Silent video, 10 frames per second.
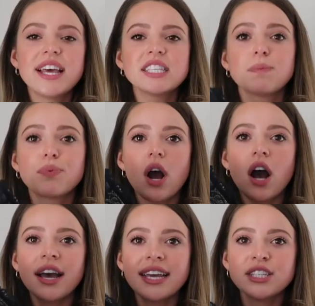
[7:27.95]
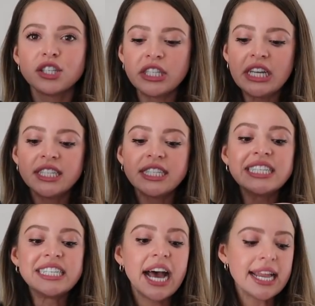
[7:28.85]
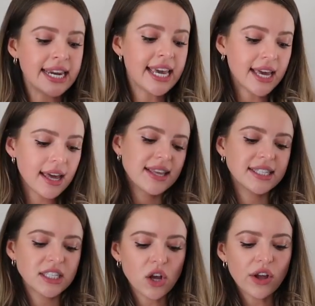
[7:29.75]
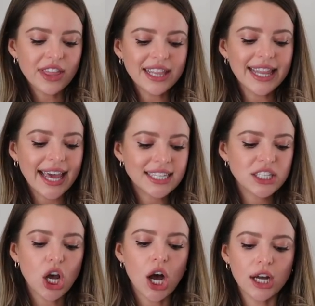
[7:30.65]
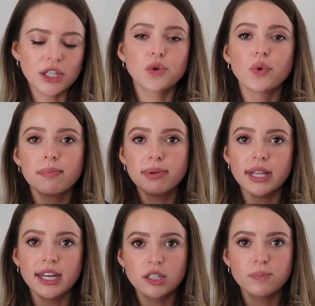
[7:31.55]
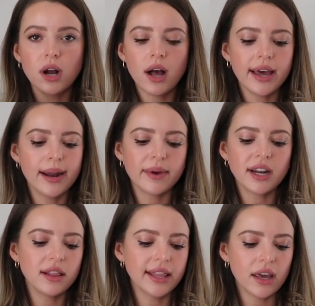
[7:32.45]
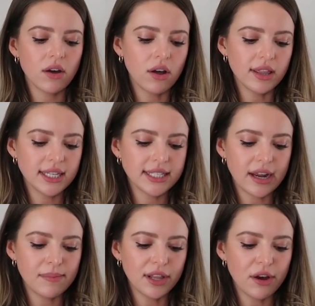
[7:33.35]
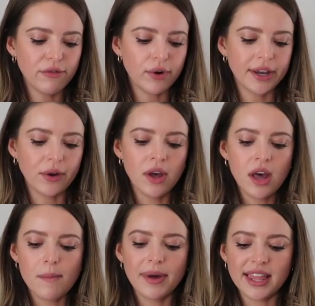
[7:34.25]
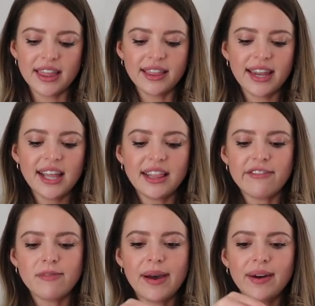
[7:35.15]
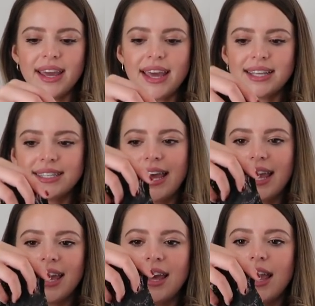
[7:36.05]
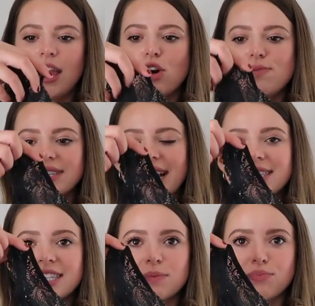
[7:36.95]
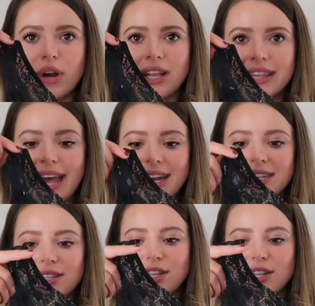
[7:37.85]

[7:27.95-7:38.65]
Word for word: This bra is stunning. This is called the Lace Contour Plunge Bra, and I'm gonna link all these down below for you. But the thing that I love about it is like, it almost has this bralette